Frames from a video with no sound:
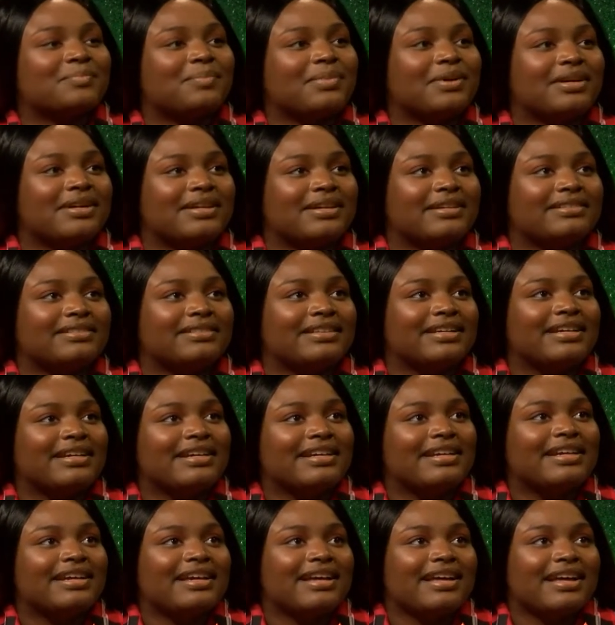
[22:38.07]
but
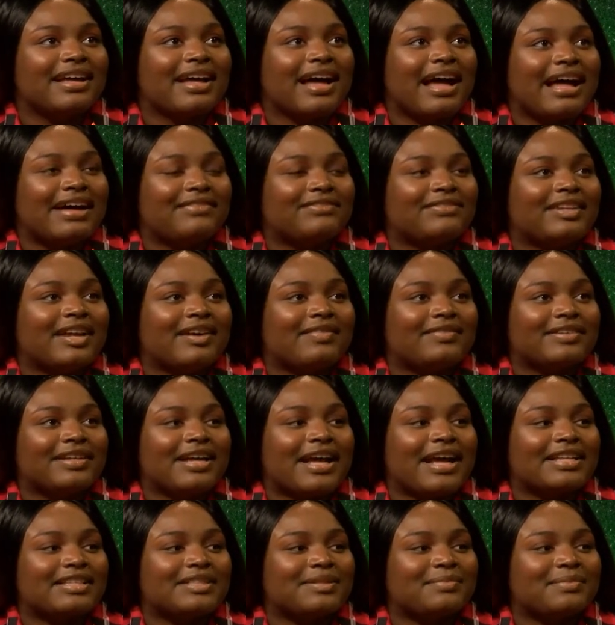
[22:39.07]
I've definitely
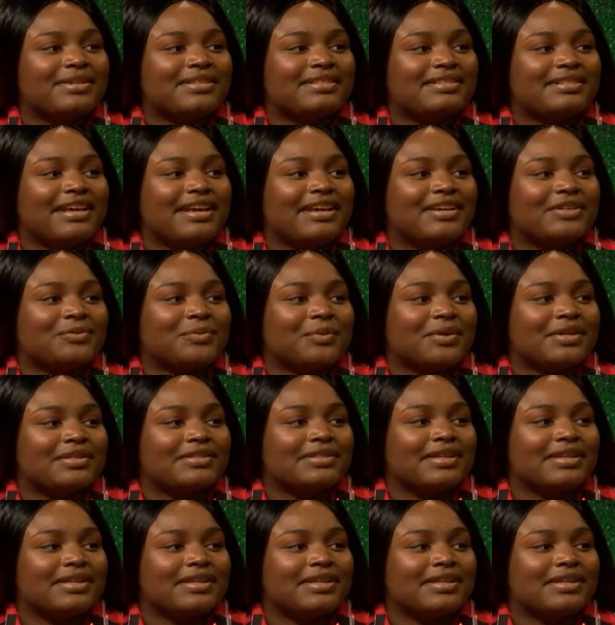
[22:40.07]
had some mistakes where it's